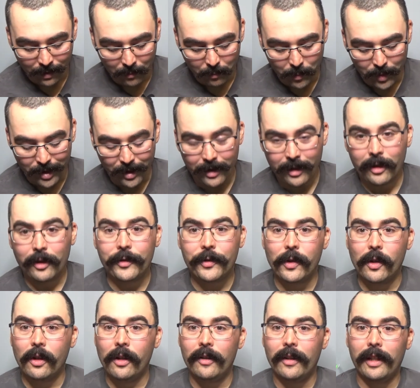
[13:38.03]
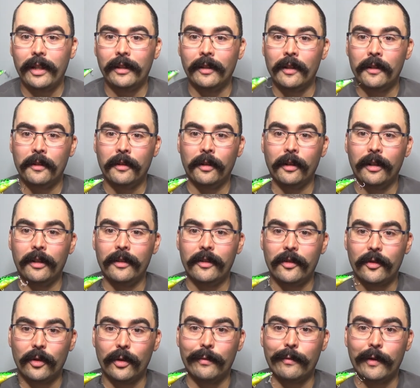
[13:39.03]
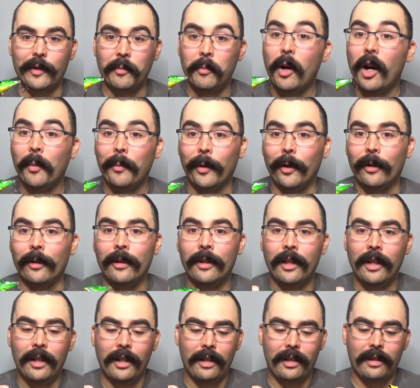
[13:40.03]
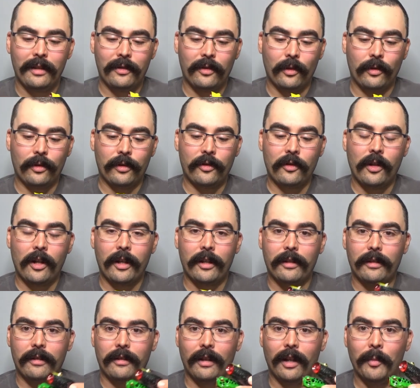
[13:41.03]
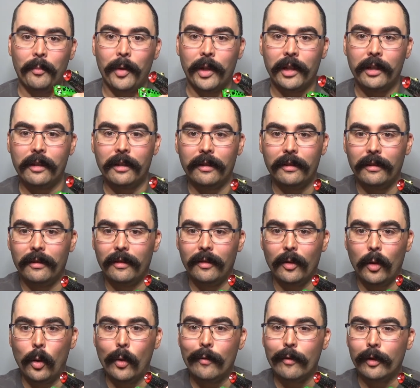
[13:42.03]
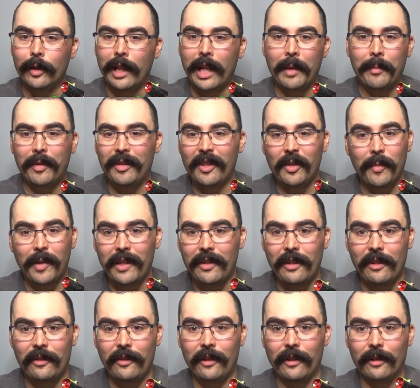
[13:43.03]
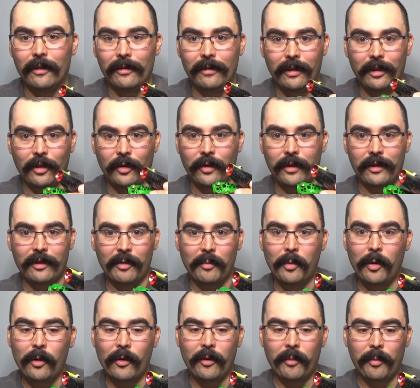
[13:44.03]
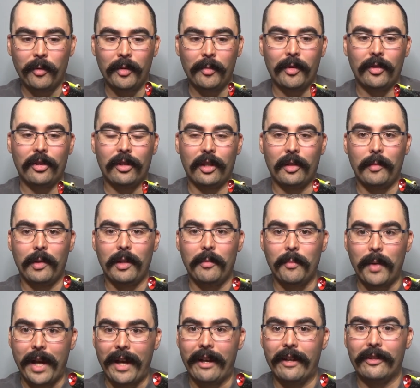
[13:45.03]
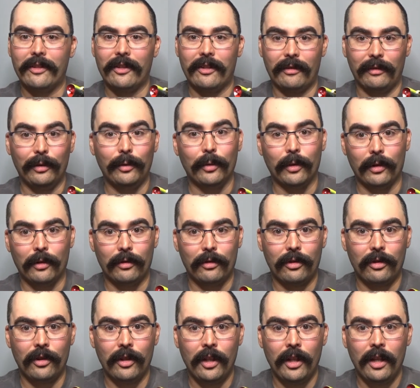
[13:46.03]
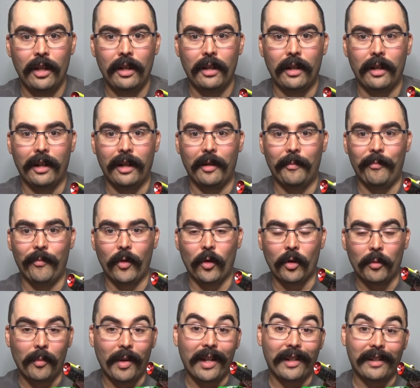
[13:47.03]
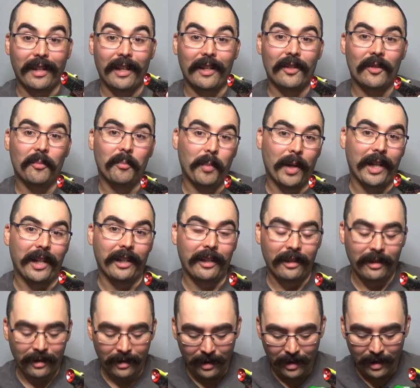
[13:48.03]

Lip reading: but then I also got a Lunker Hunt Surface Popper. So there's not a big overlap in species here. These are both pretty much going to be bass lures, or in my case, pike.